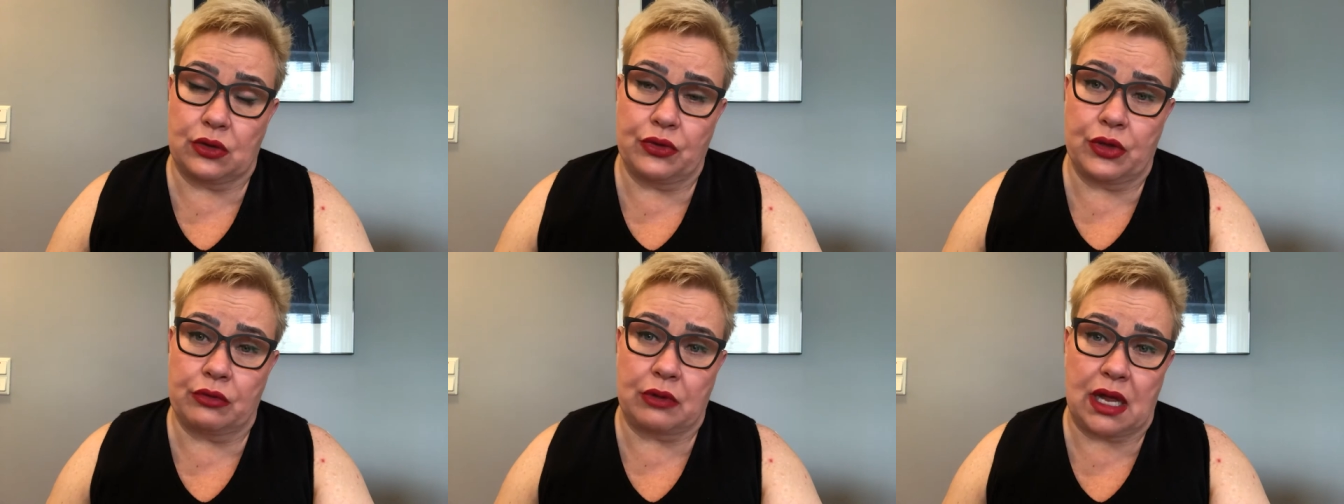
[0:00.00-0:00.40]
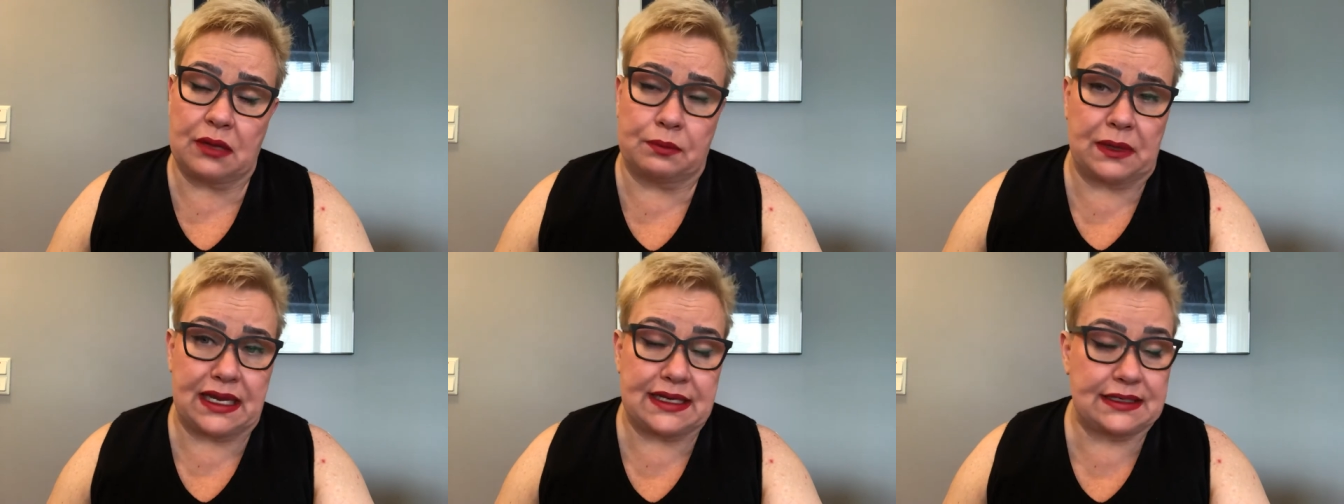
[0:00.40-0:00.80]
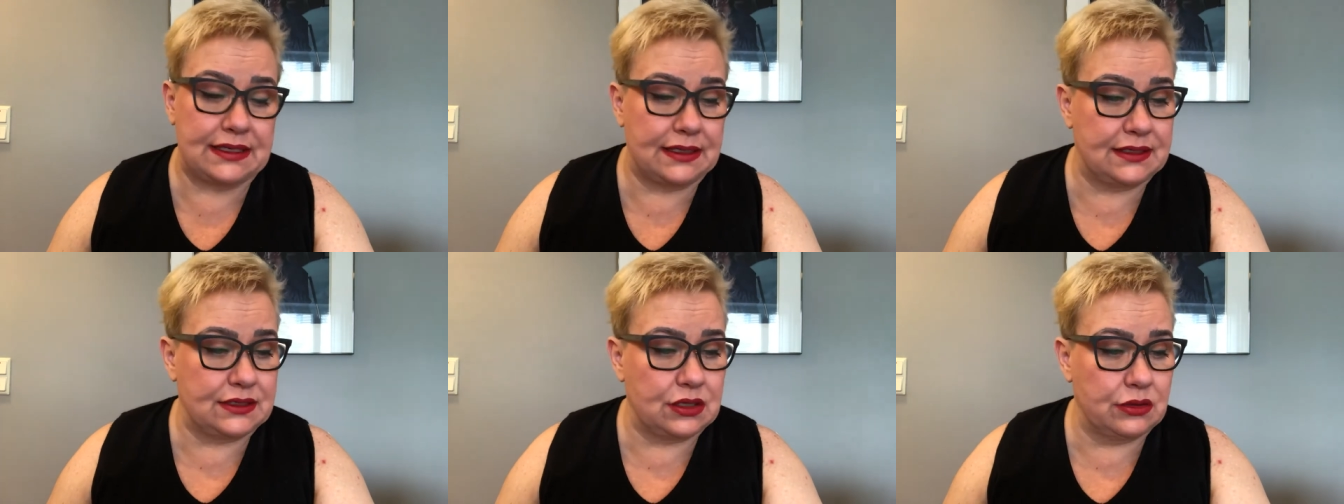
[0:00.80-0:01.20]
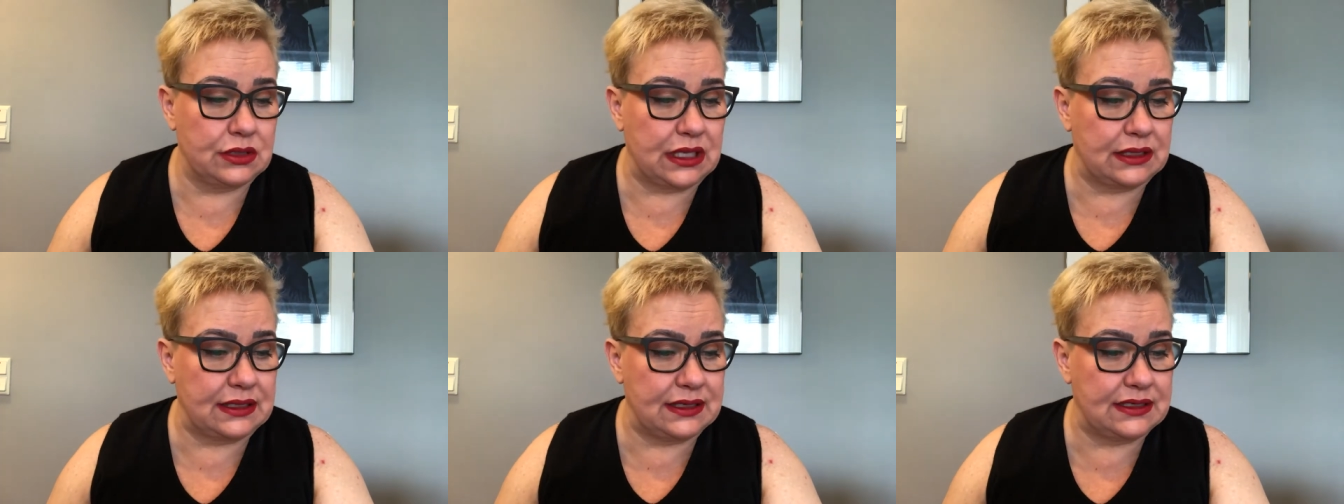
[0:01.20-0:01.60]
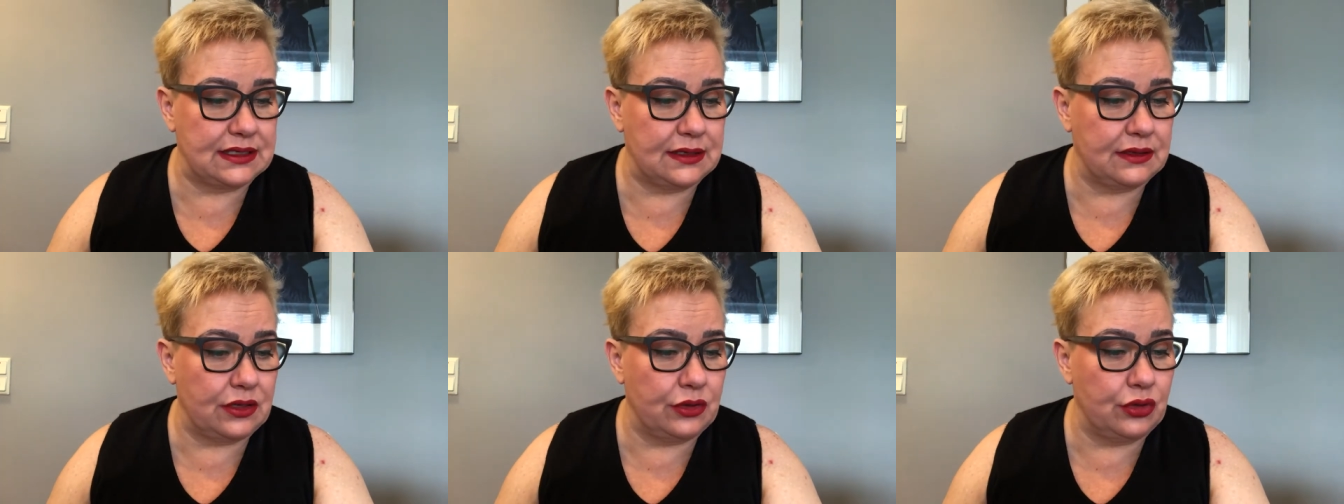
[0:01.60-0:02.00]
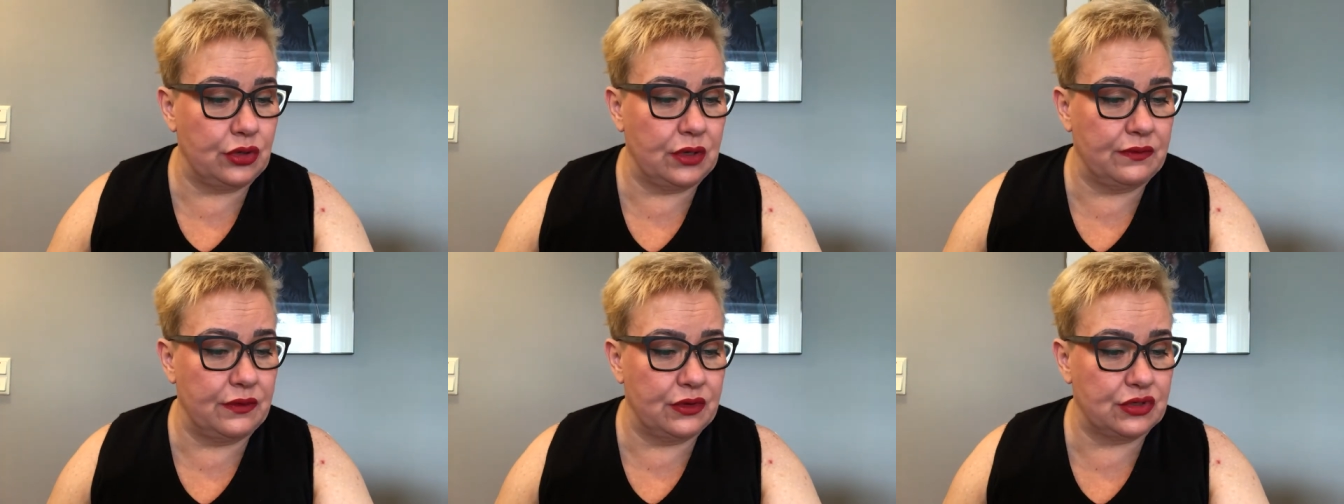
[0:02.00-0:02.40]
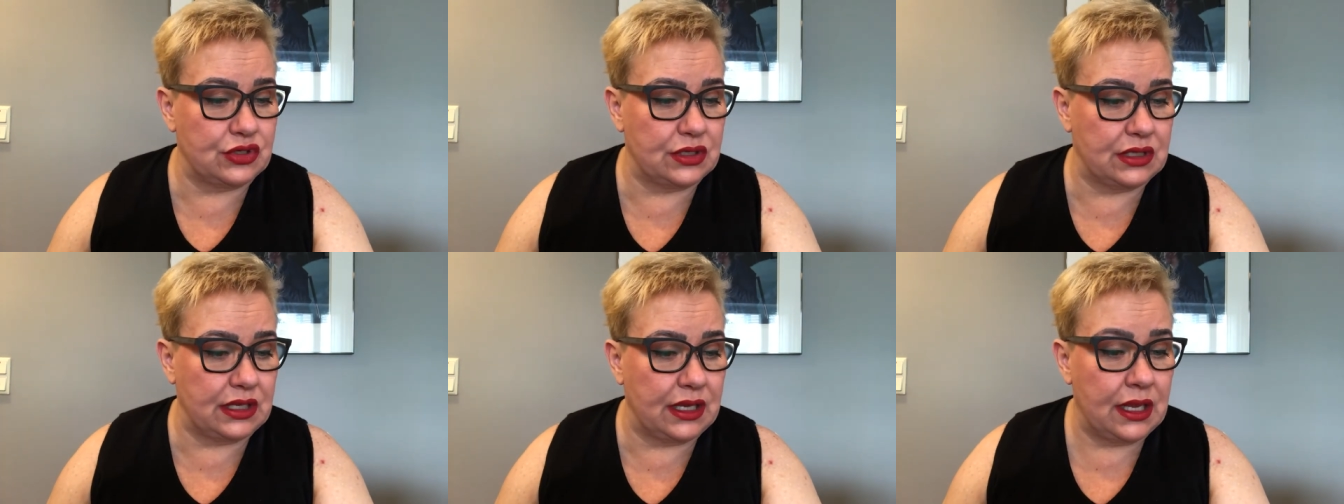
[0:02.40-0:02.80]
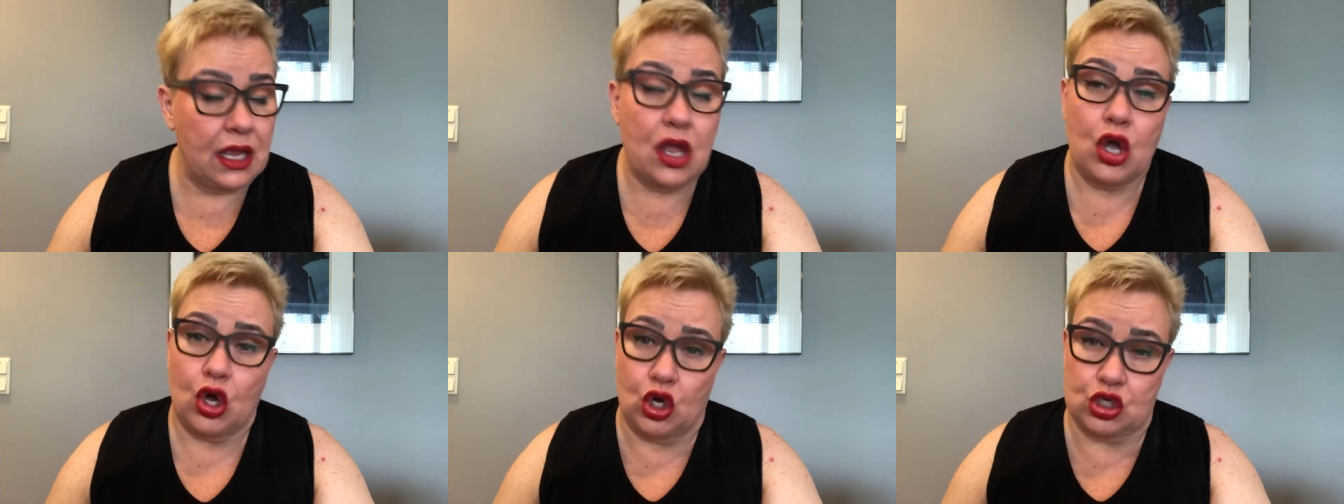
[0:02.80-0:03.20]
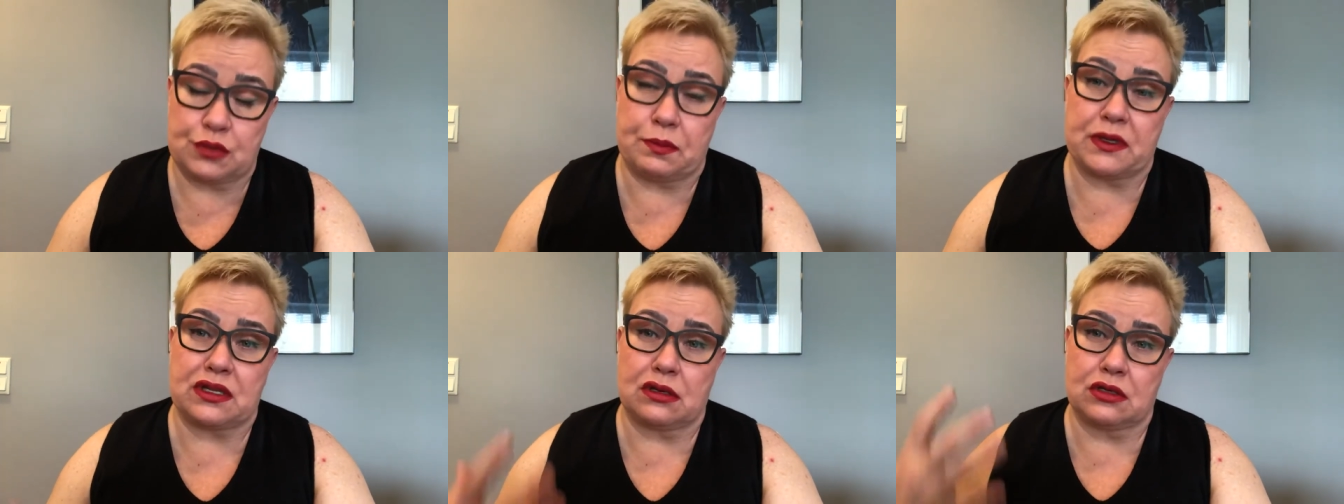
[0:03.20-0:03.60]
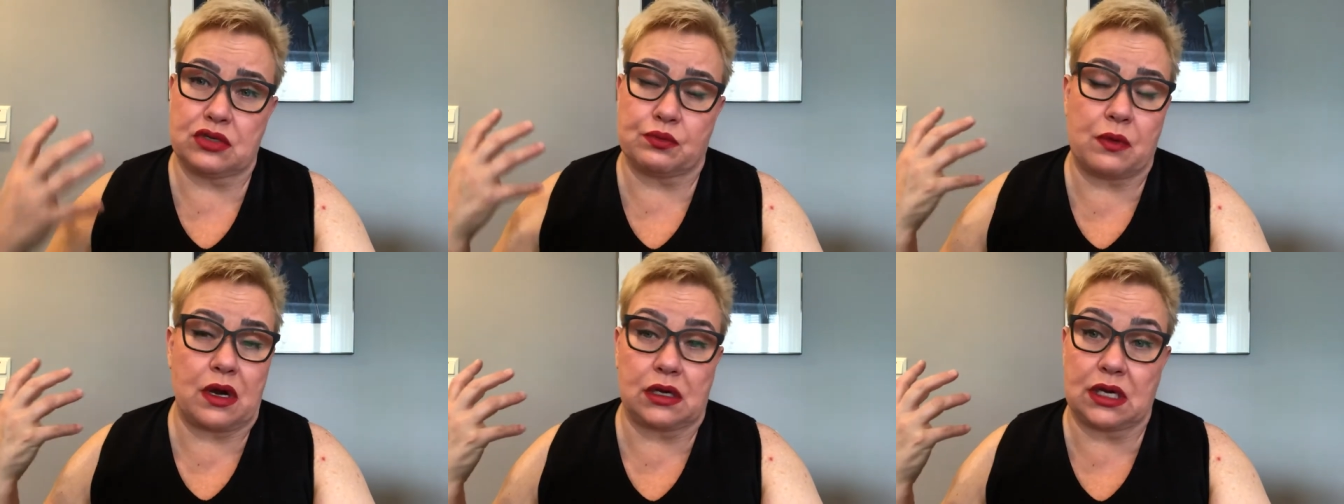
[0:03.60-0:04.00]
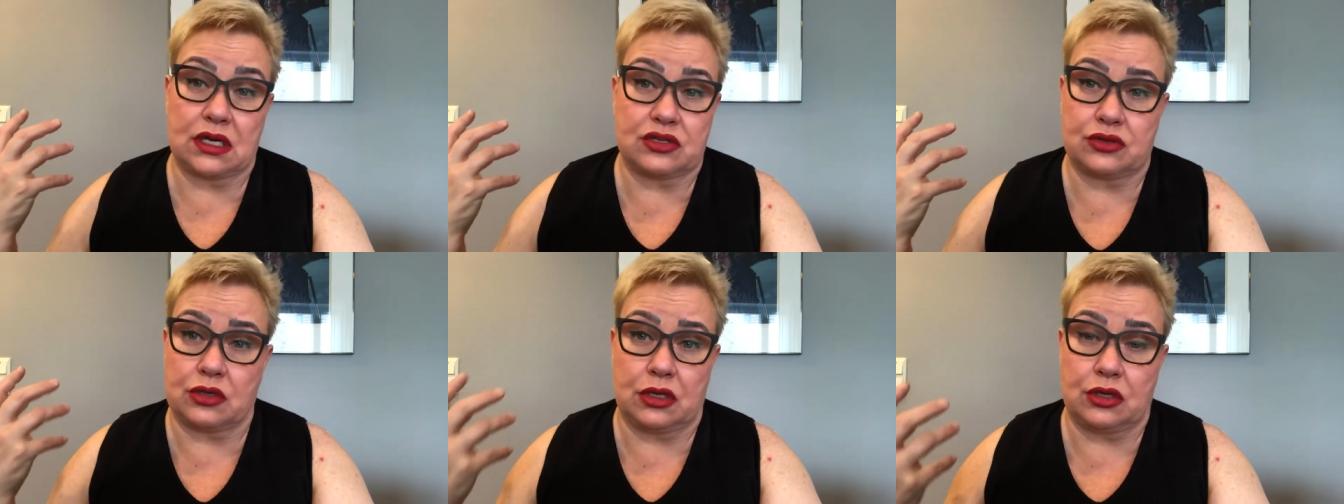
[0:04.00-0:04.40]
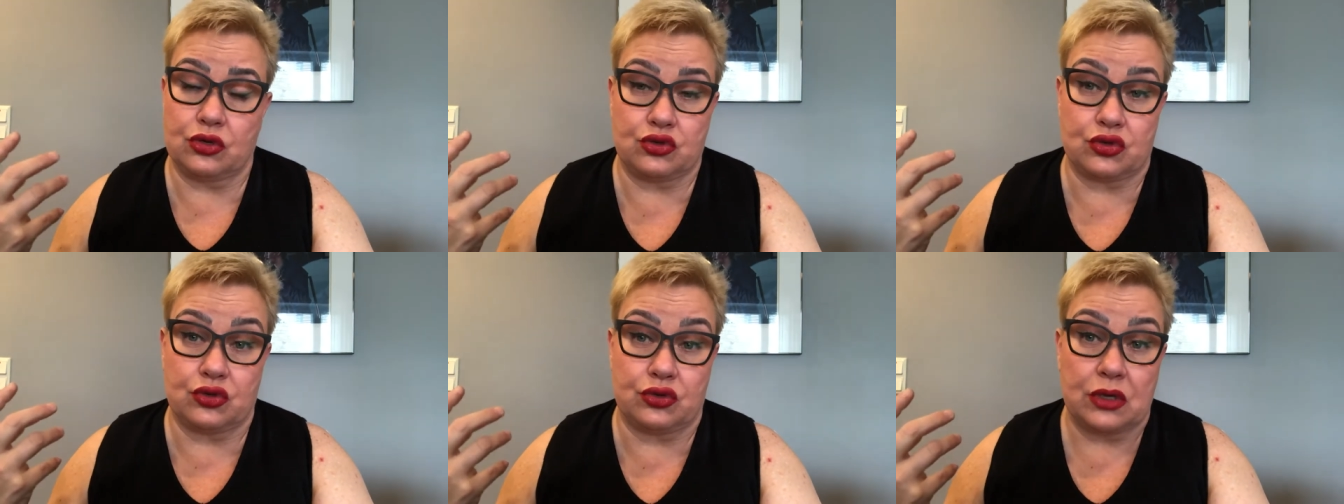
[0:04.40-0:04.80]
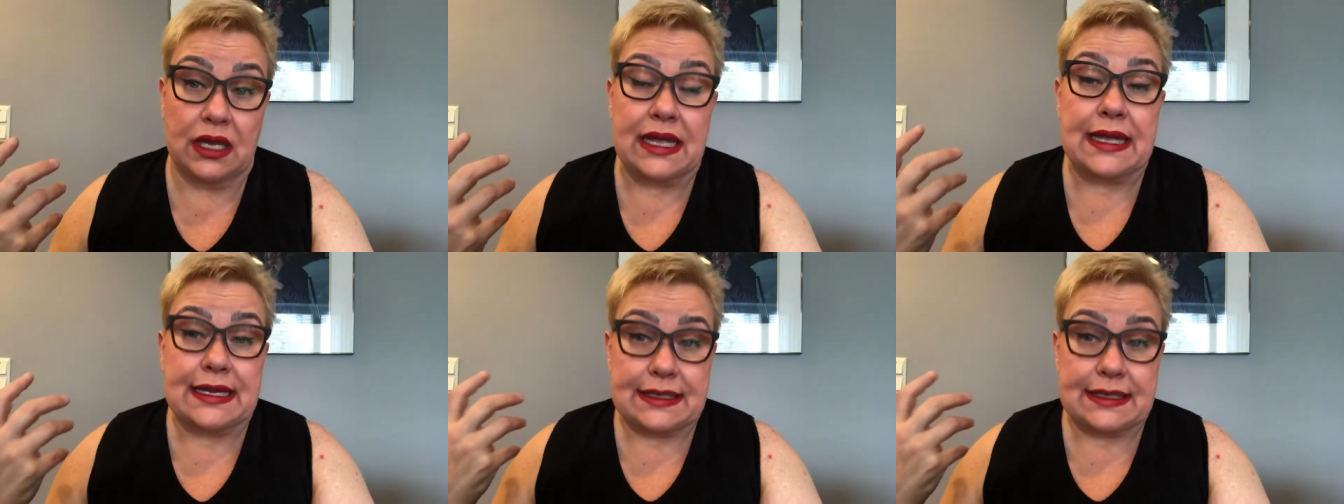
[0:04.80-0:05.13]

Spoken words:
on the right places, so that is in the university hospitals where actually you should